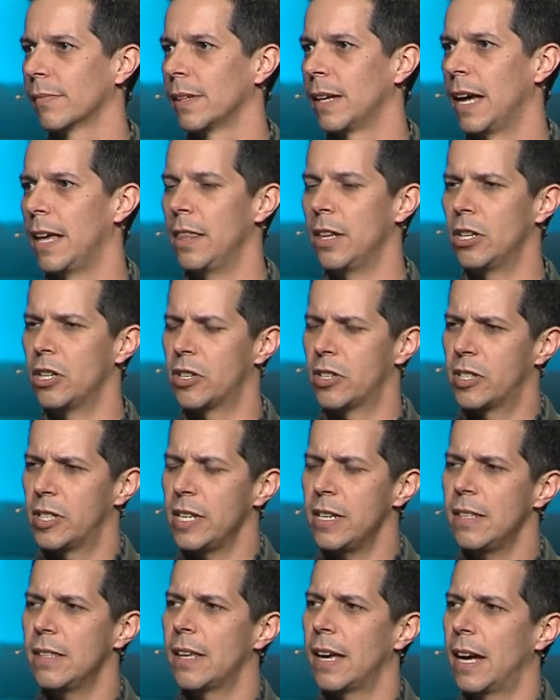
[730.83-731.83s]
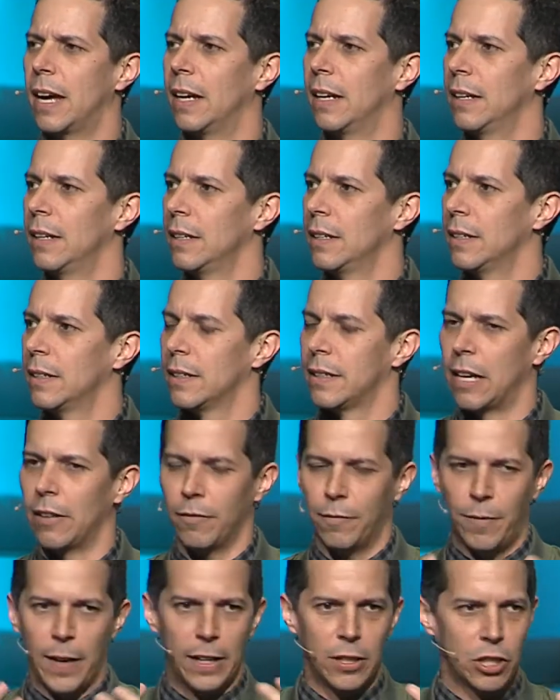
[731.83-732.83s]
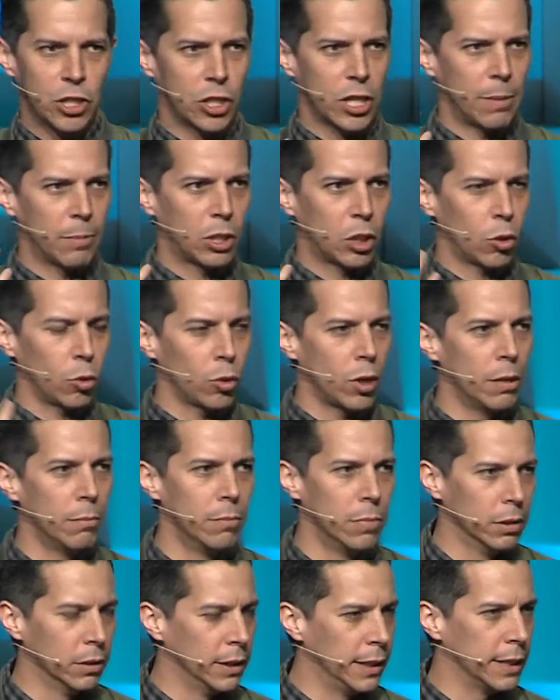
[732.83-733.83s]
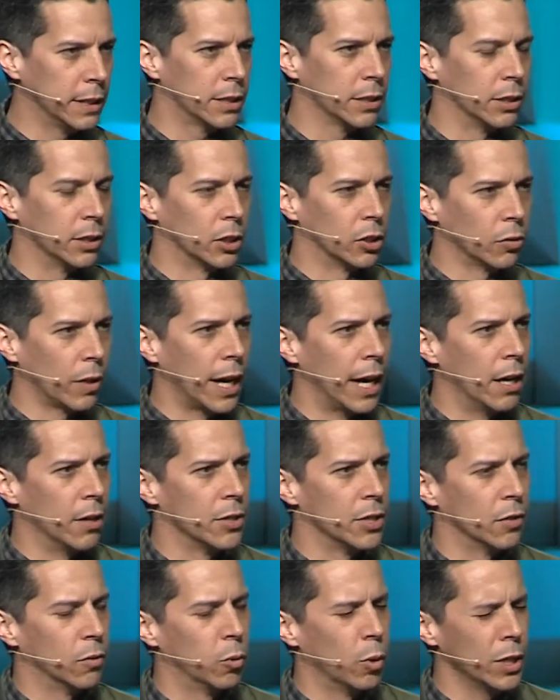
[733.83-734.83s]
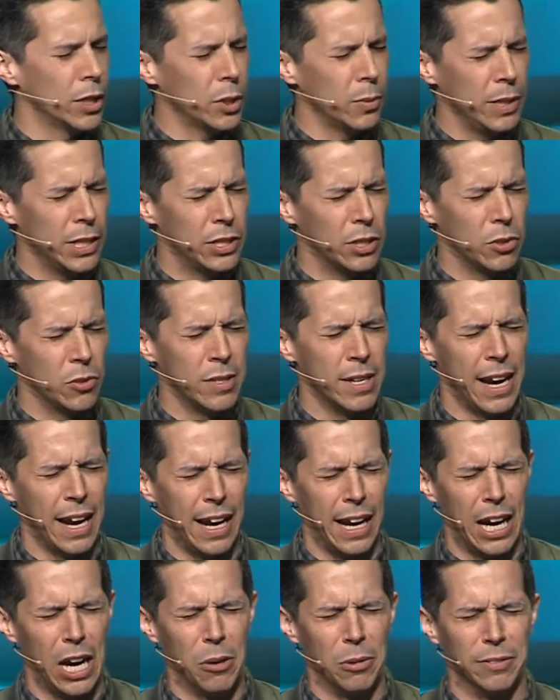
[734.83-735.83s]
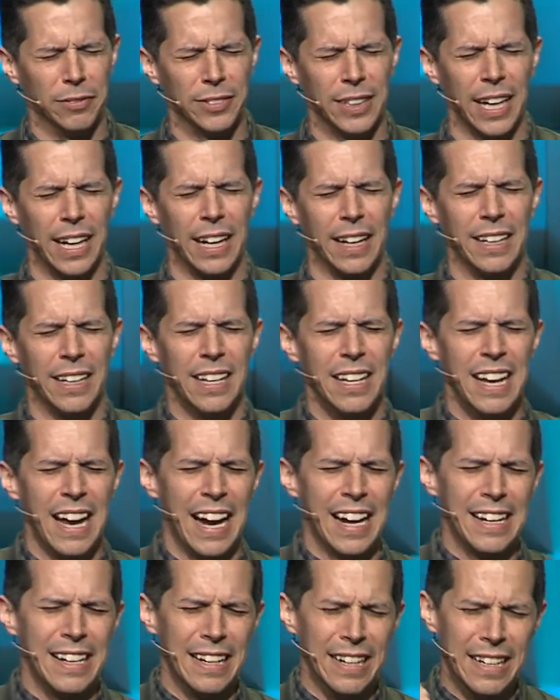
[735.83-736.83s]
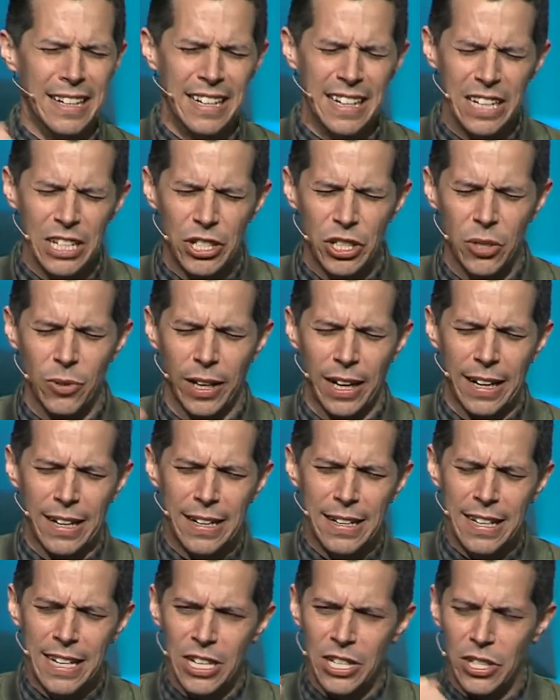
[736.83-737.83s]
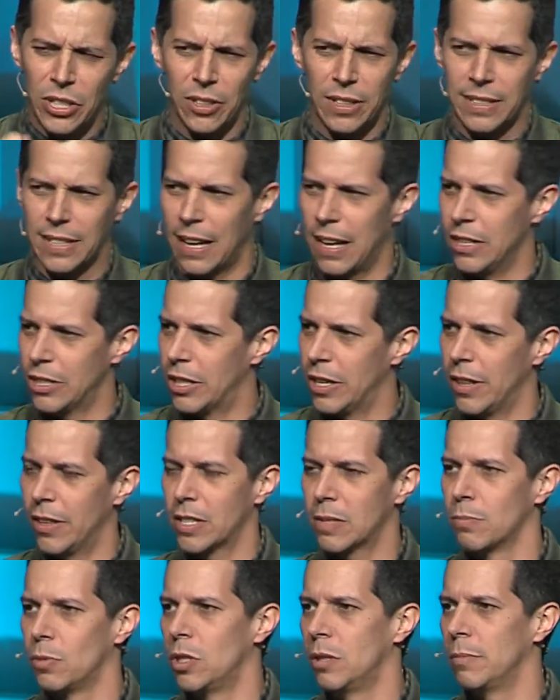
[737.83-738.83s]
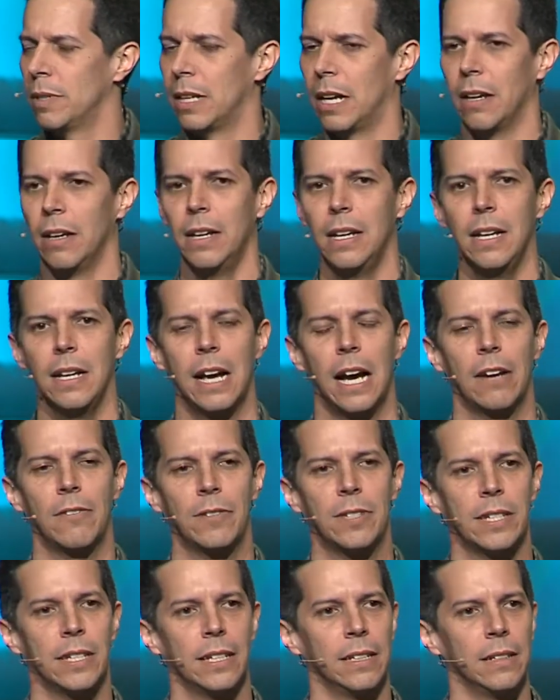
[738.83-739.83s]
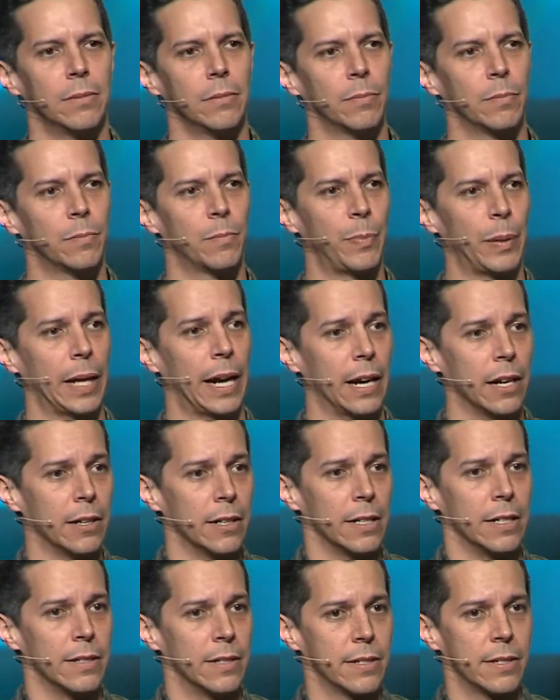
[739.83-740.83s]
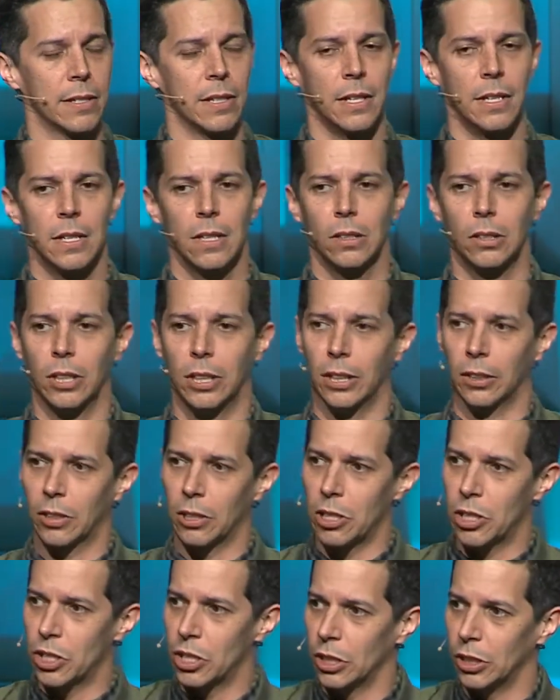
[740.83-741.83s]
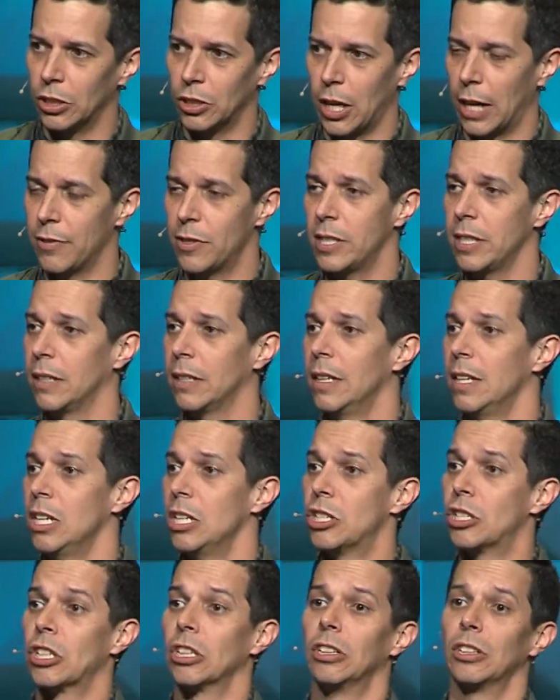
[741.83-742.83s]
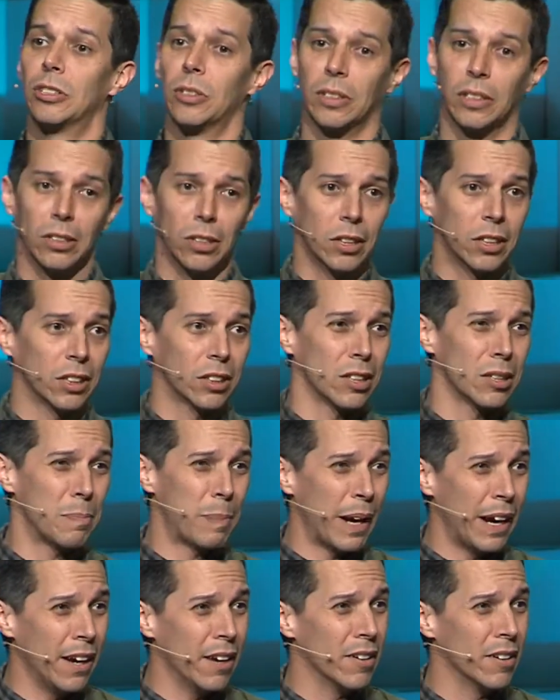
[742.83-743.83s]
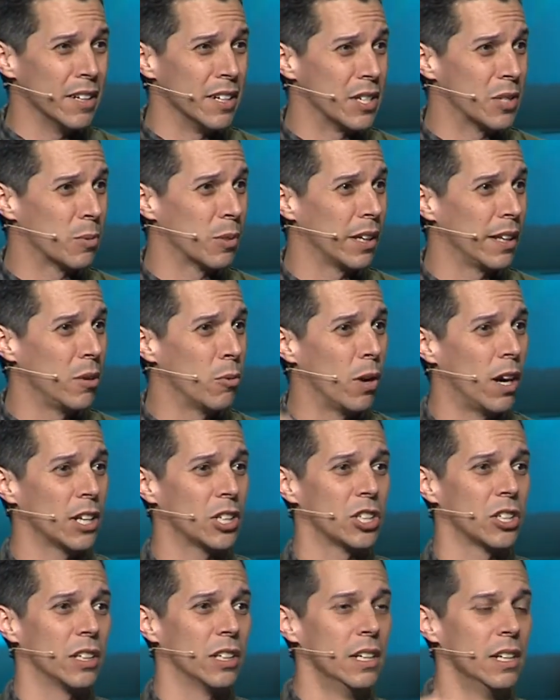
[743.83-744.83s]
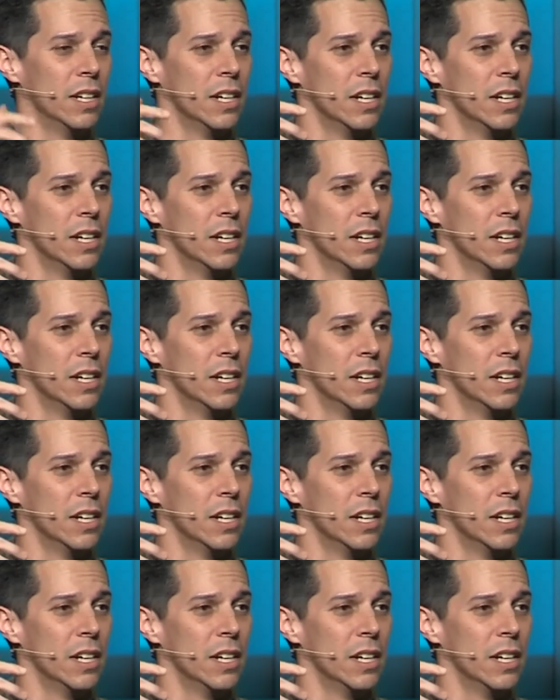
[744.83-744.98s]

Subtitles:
And then to see that faith just come crumbling to the ground of what do we do now of God? I need you. I need your attention in this moment. I've seen parents look at their children. I've seen children look at their parents where they watch a